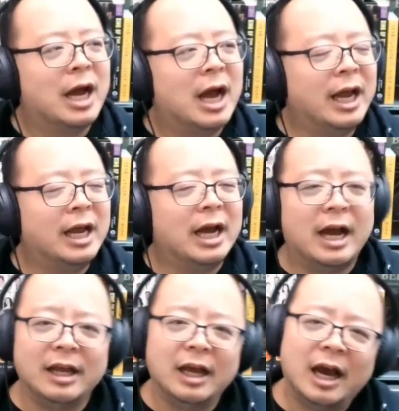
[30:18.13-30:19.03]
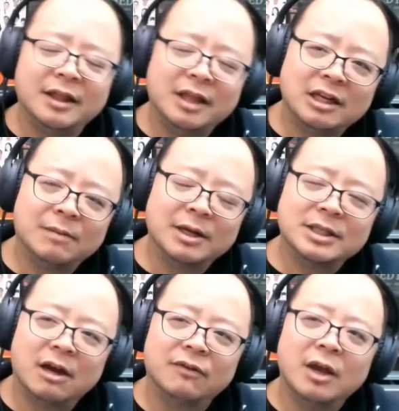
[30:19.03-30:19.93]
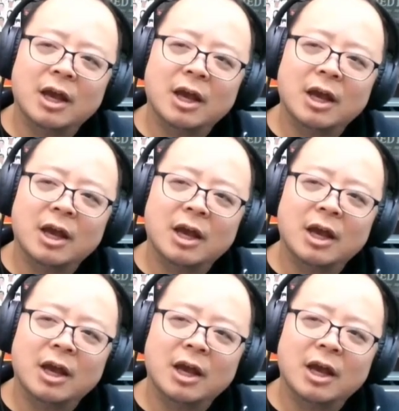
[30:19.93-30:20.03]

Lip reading: I think to myself,